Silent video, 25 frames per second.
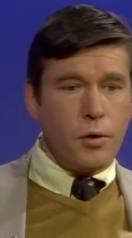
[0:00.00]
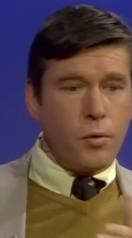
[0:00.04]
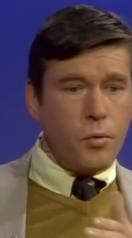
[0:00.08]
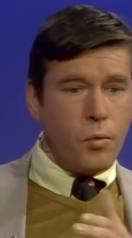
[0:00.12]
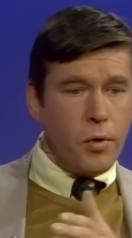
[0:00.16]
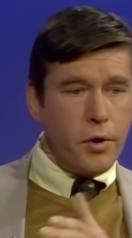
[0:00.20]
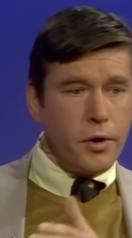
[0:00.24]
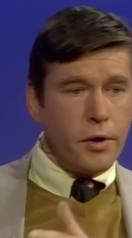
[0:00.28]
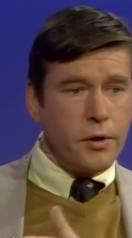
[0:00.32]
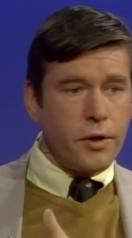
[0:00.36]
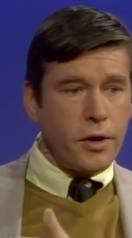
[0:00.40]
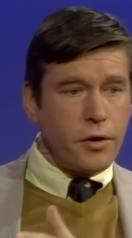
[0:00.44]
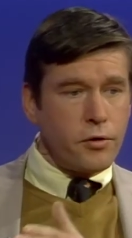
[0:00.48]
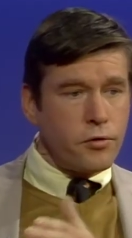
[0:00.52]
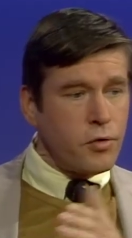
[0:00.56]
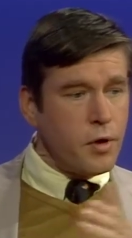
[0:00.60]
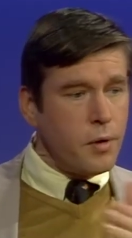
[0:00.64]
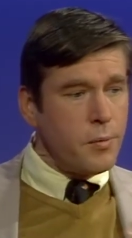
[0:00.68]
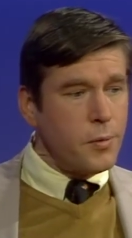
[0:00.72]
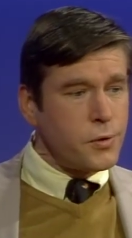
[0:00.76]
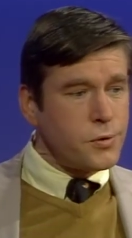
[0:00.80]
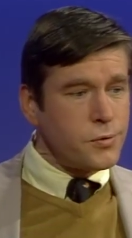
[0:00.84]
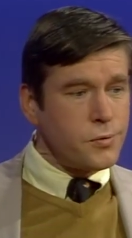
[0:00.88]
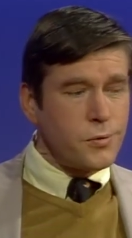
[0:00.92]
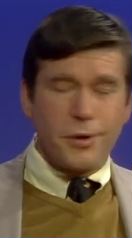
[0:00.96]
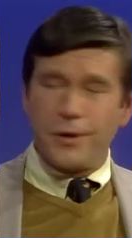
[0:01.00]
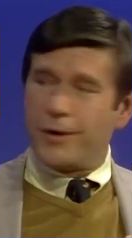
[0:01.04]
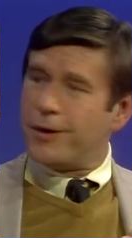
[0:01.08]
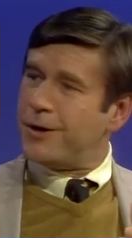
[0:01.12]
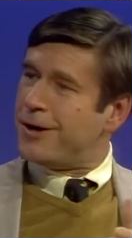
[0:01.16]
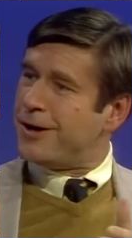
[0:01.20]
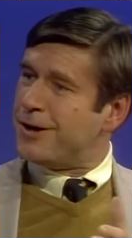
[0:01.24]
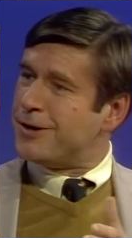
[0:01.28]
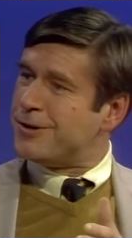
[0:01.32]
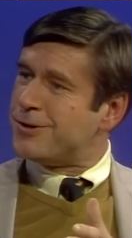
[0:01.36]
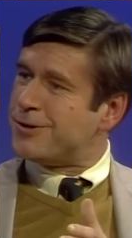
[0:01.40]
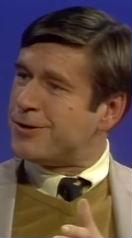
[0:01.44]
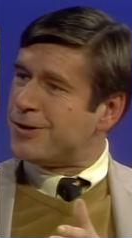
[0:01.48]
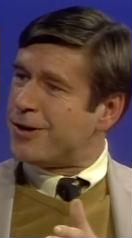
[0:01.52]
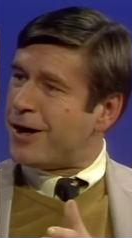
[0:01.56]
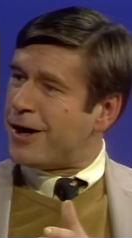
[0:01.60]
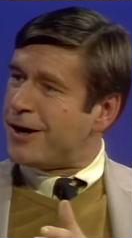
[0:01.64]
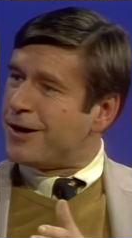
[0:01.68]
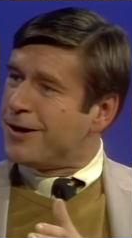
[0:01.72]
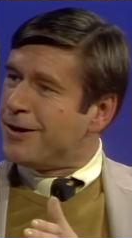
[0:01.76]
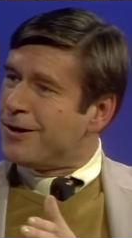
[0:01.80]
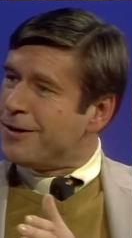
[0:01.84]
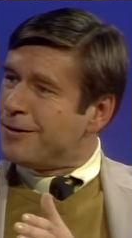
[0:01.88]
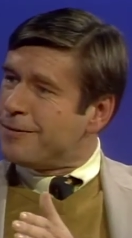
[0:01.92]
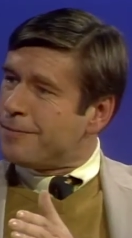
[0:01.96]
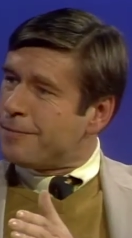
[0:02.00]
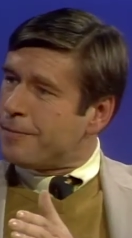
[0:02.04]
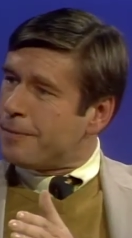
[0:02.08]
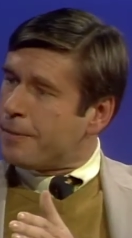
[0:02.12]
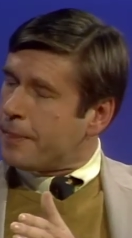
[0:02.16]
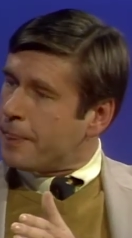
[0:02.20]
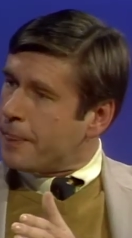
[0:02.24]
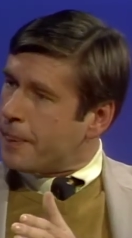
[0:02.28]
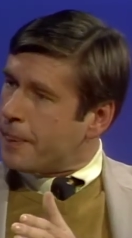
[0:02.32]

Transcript: One of the troubles with it is that representing